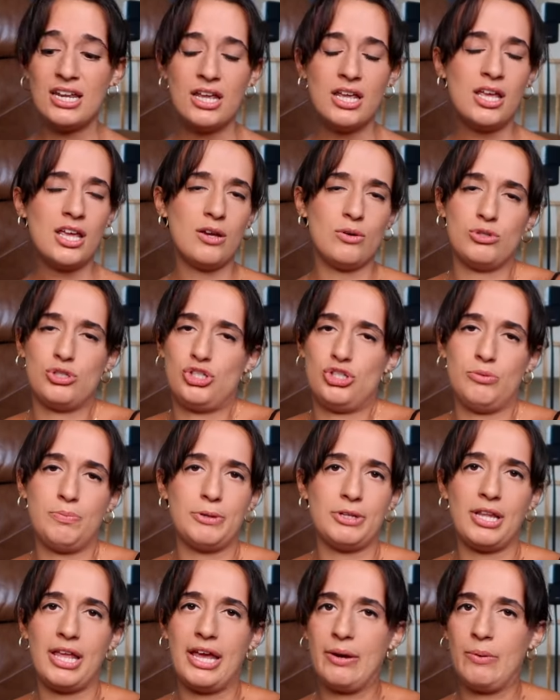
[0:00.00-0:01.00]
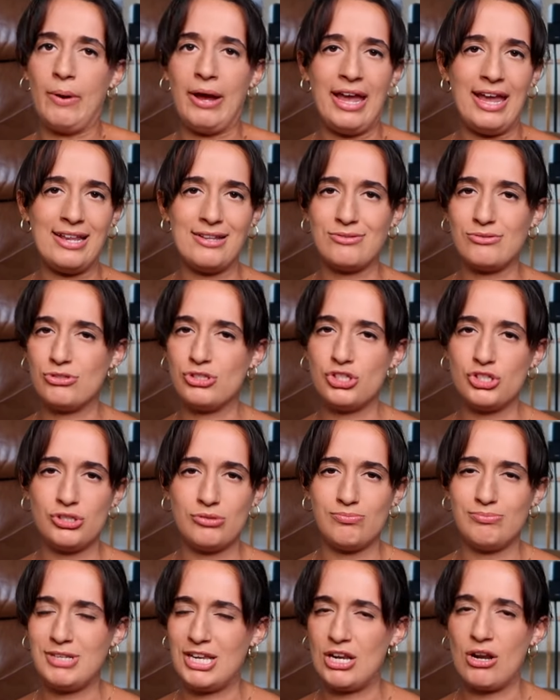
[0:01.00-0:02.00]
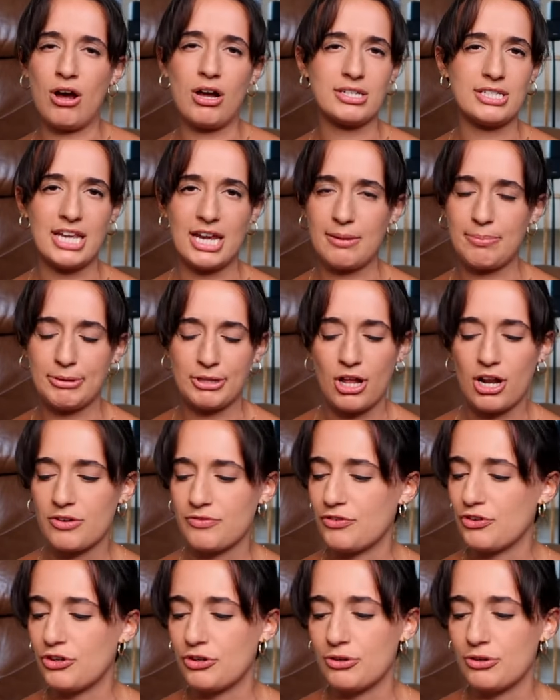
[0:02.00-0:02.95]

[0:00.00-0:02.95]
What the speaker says: It was super lightweight and did not take up a lot of